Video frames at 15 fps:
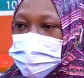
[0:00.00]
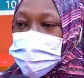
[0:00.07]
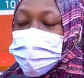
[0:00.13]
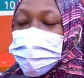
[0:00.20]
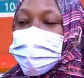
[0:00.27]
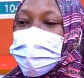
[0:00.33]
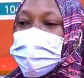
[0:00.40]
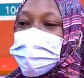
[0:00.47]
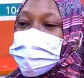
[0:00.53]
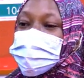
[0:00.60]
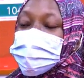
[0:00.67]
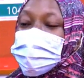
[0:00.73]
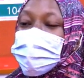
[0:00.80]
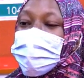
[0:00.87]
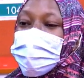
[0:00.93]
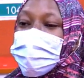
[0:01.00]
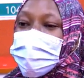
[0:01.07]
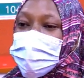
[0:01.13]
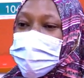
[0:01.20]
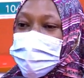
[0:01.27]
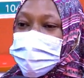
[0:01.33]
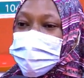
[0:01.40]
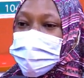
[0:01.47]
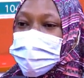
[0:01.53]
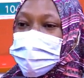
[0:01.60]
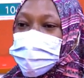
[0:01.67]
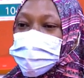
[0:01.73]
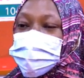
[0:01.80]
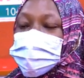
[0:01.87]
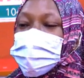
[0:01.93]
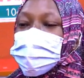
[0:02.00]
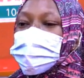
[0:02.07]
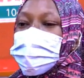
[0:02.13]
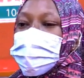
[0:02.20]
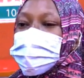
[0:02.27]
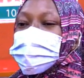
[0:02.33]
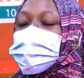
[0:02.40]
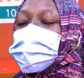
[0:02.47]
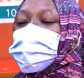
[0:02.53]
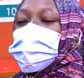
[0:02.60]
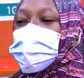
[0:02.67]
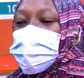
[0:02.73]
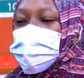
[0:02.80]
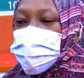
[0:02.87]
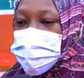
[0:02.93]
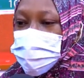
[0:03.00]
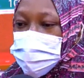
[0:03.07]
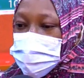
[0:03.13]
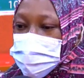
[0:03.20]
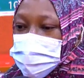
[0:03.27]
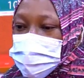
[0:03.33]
Me da ho sana, o sa ba se min coffee.